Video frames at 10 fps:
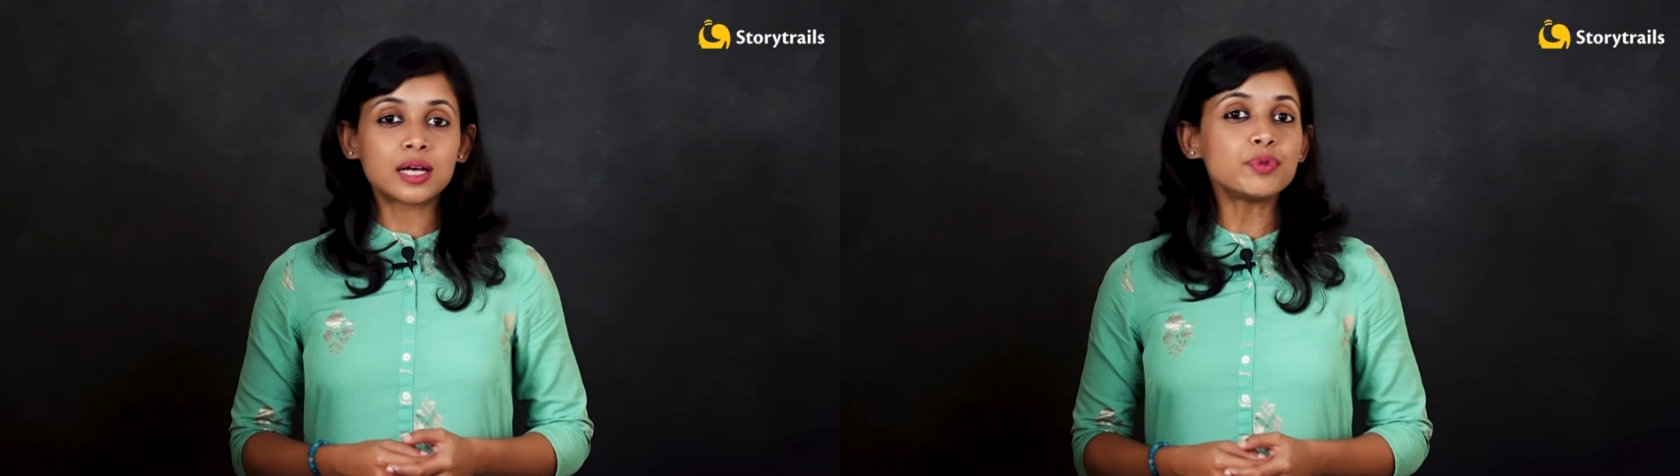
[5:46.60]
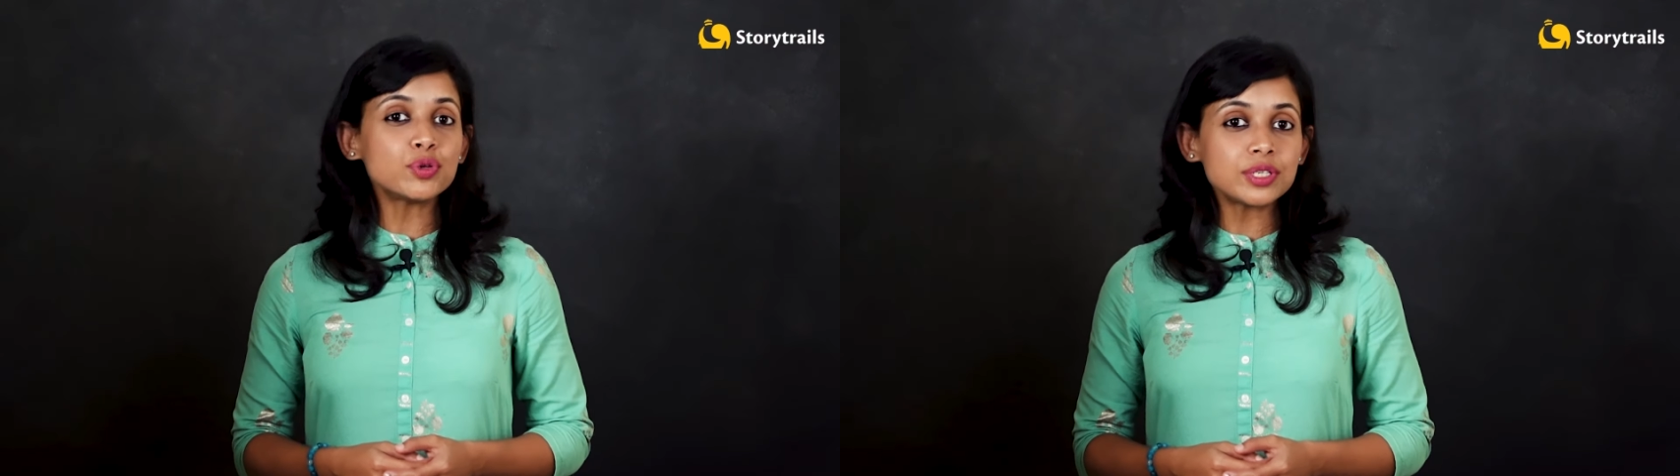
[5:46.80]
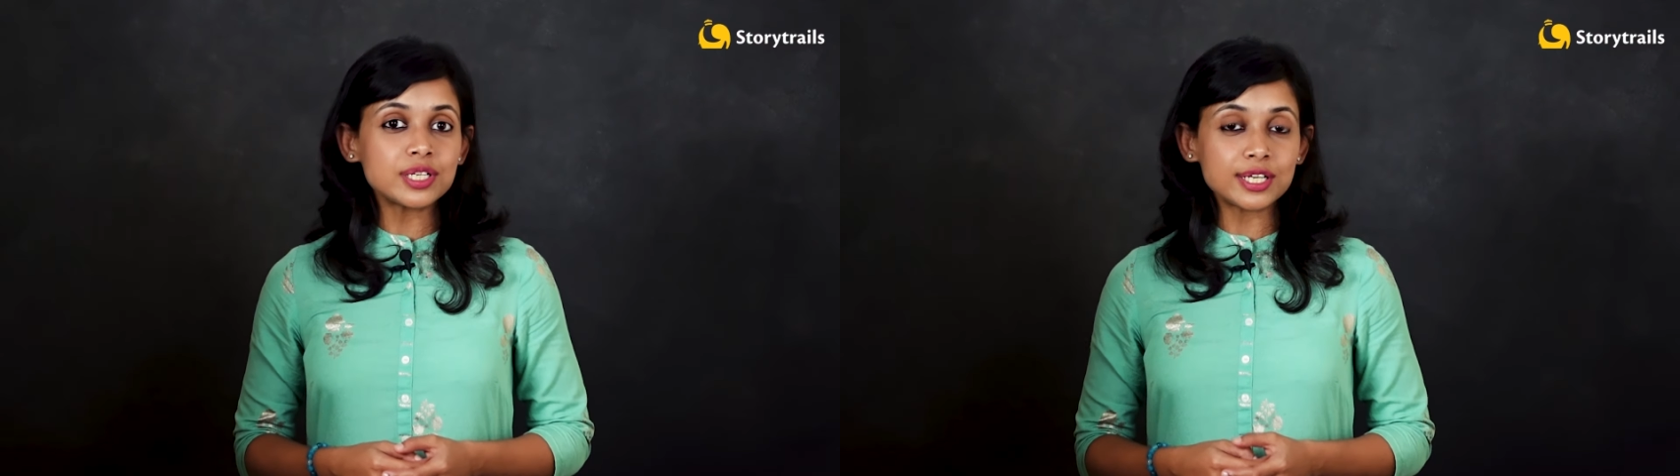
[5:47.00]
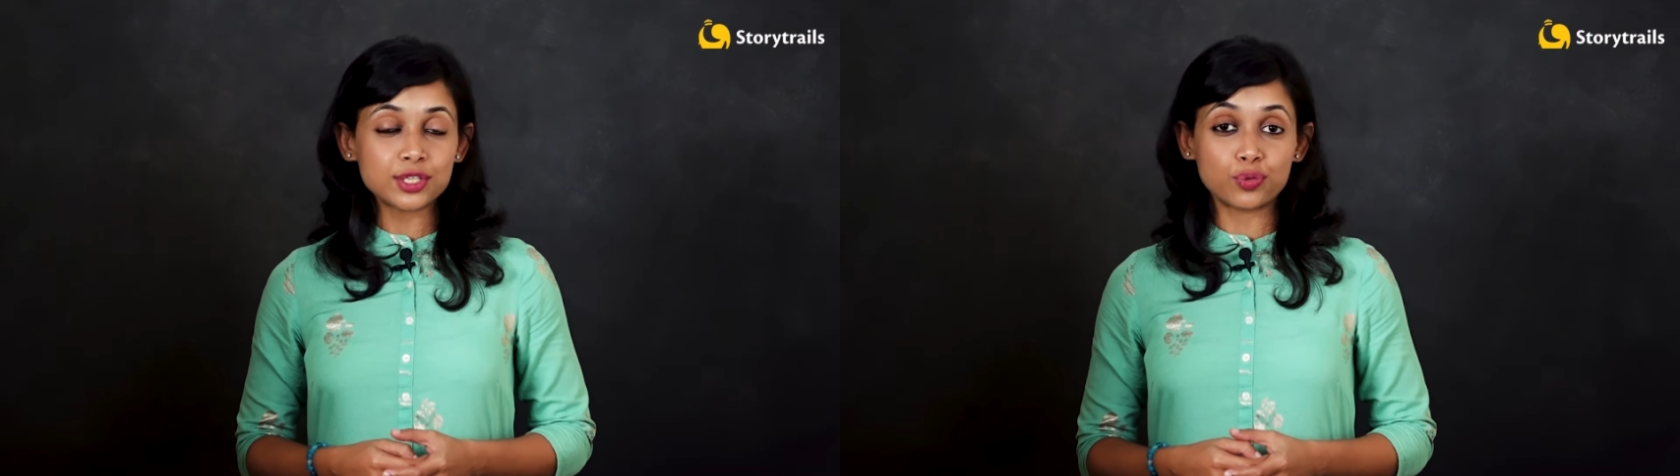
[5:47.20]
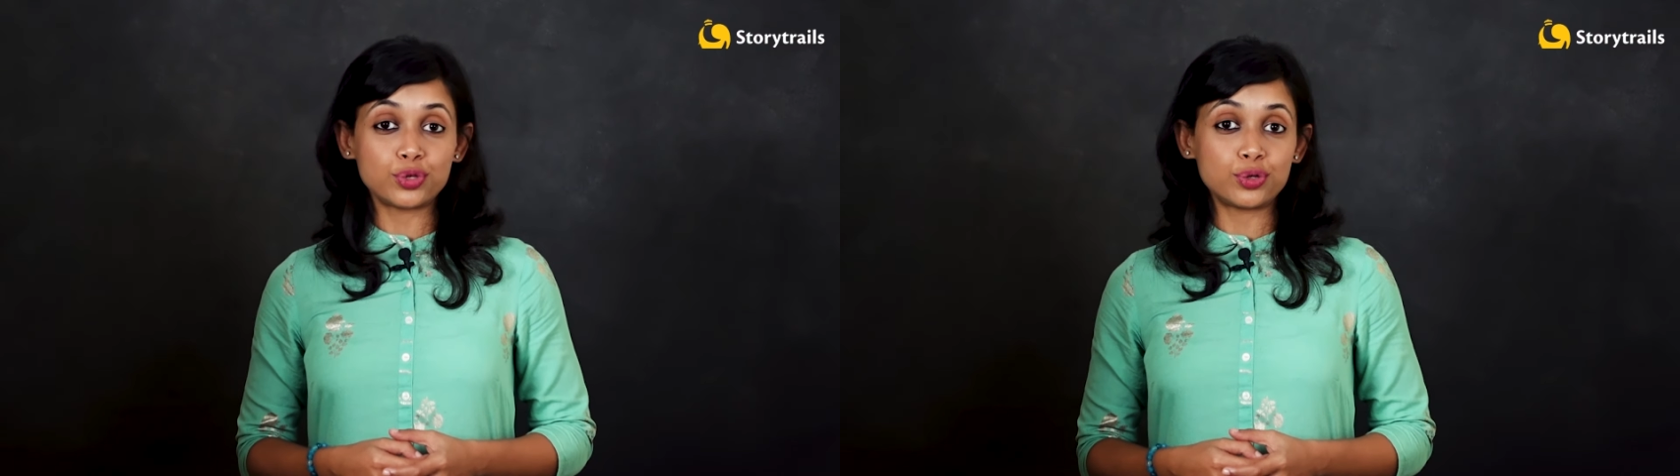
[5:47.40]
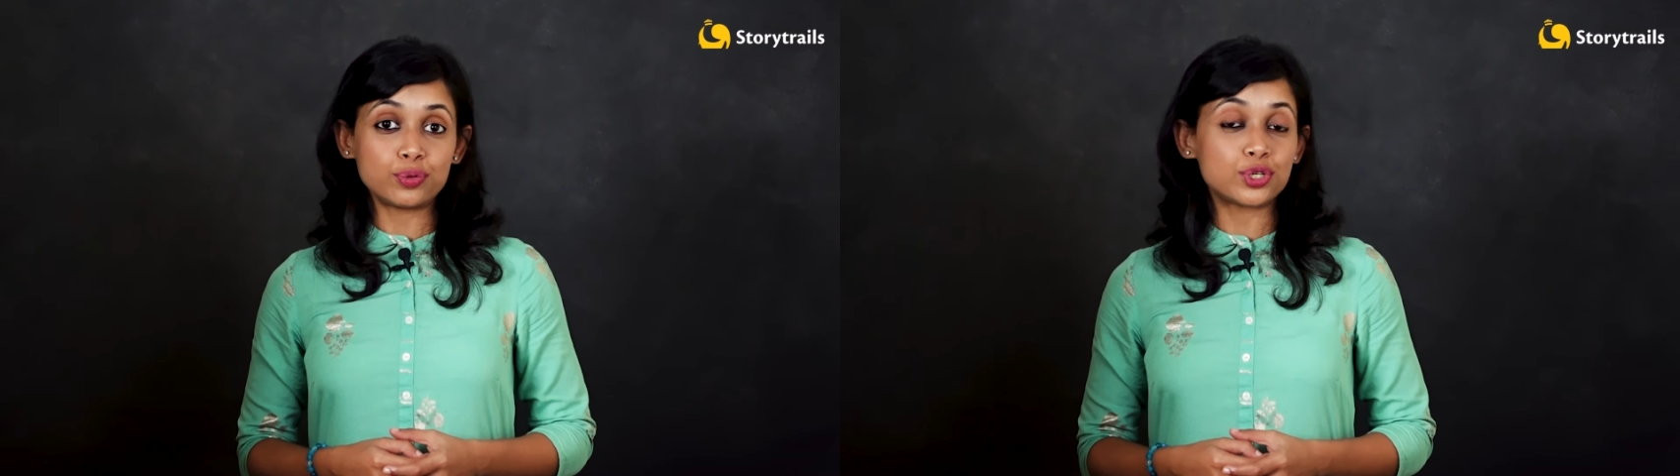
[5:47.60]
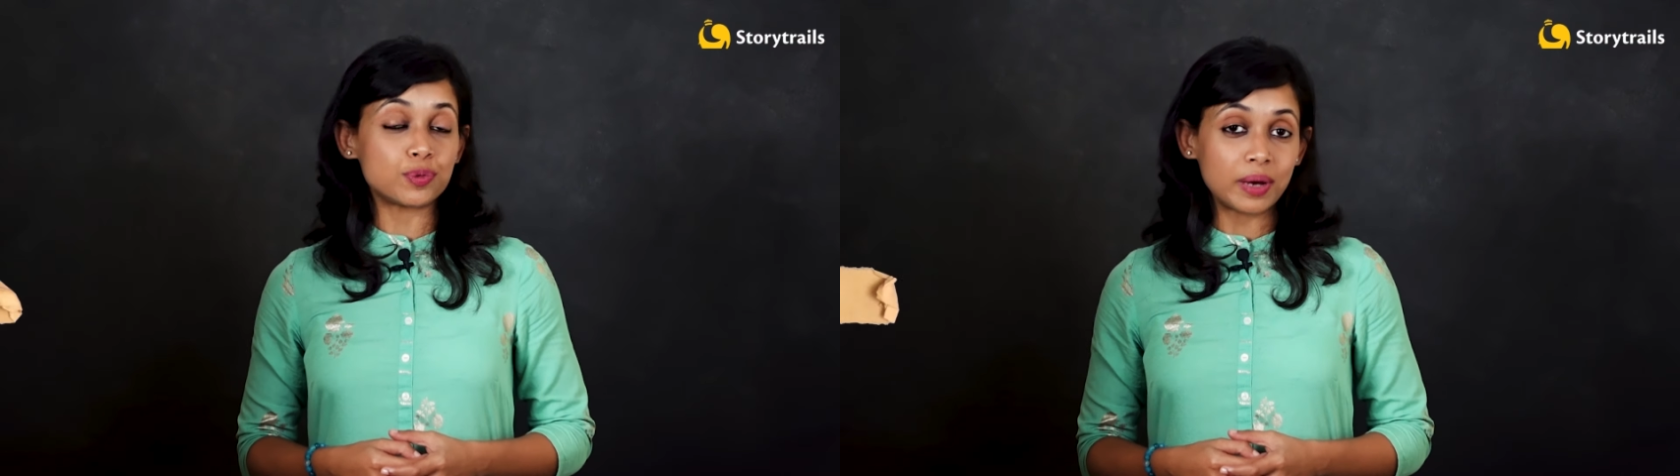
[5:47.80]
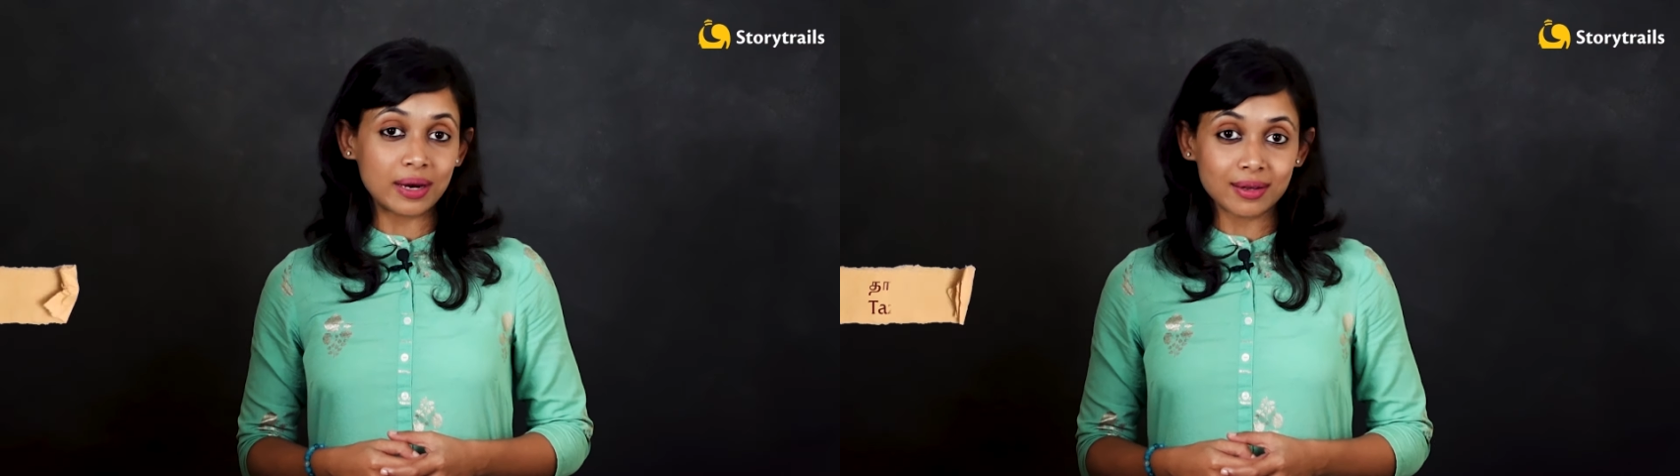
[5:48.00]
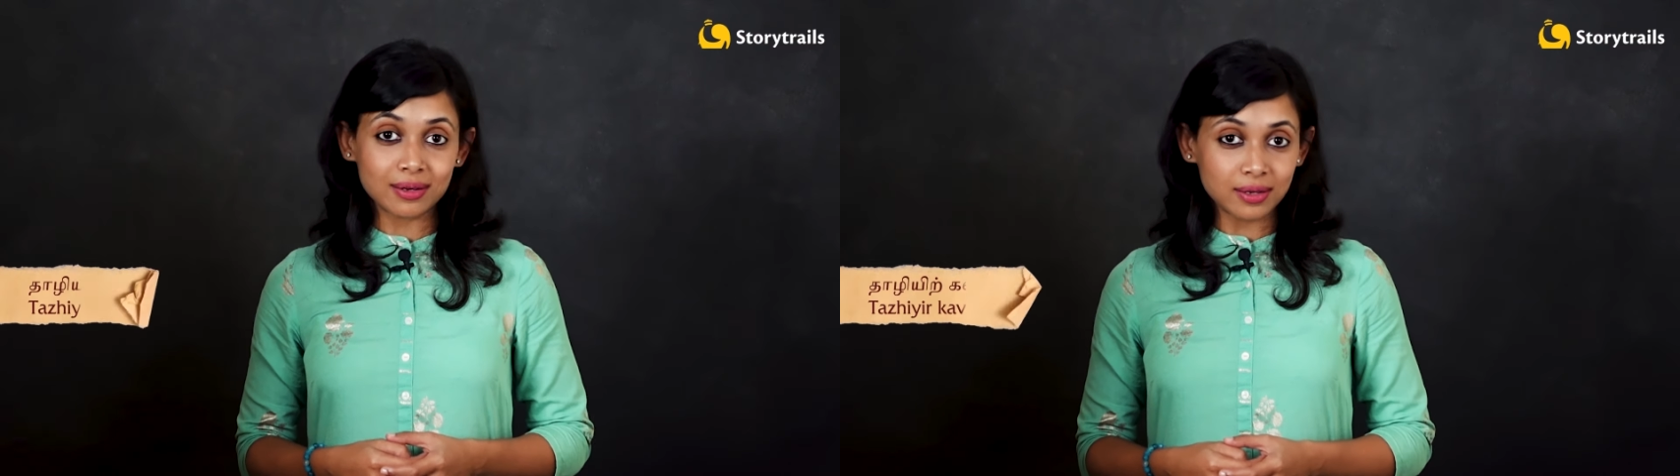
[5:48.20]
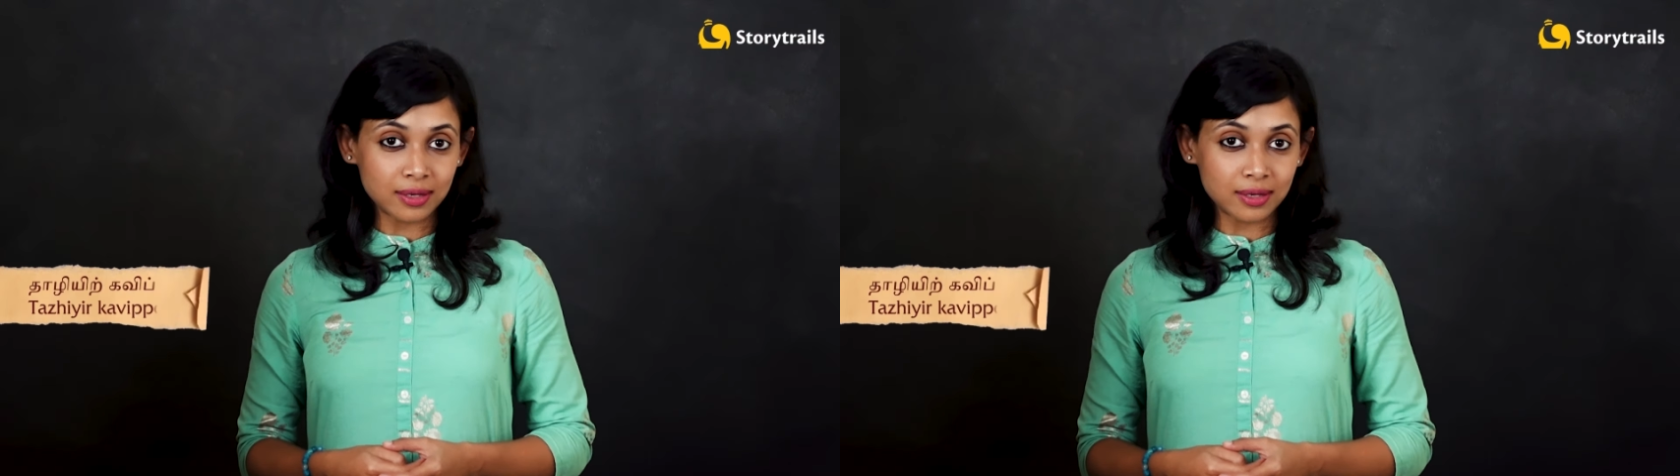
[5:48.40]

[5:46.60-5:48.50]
Communities who used burial